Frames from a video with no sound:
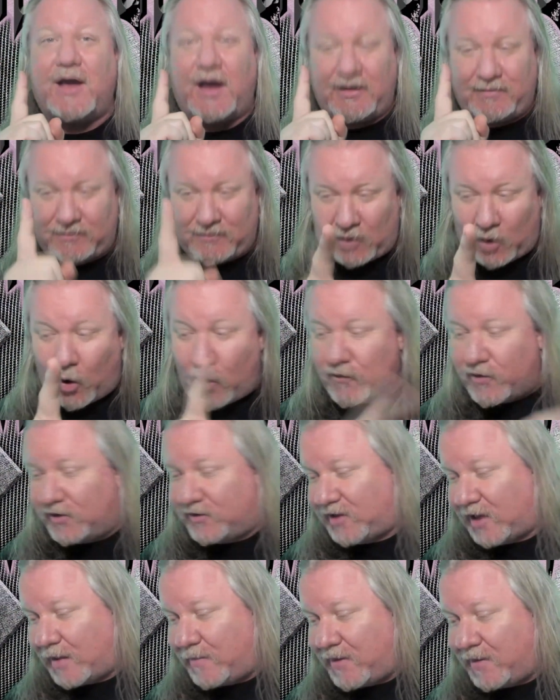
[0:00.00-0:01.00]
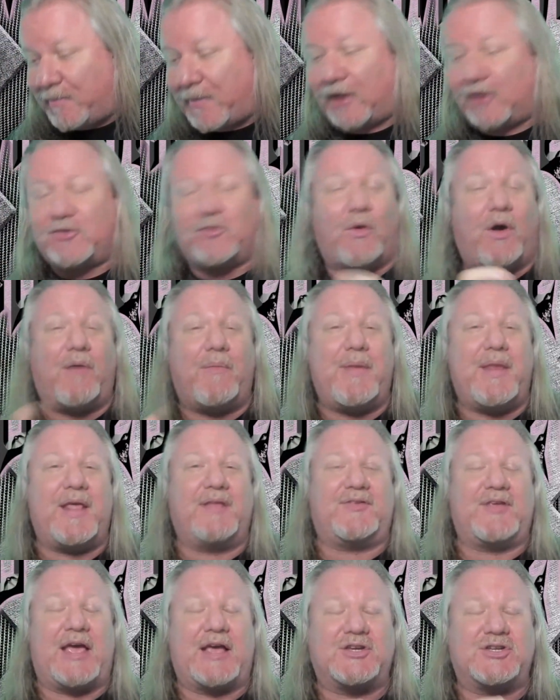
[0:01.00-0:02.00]
I over 10 minutes, about 12
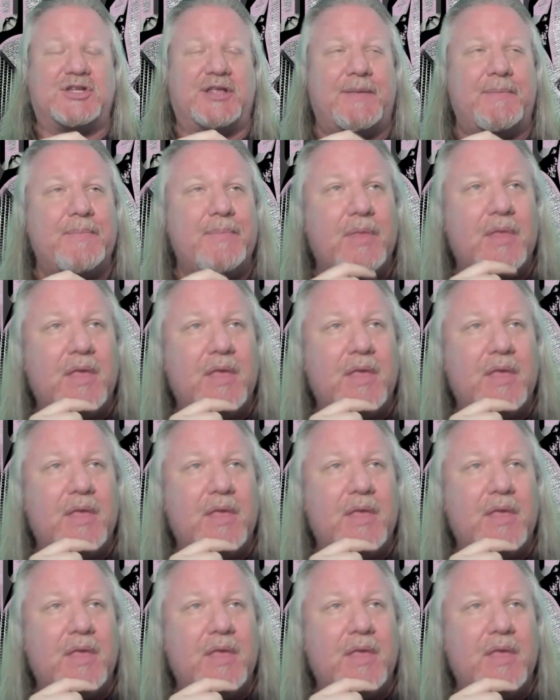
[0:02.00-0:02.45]
minutes actually.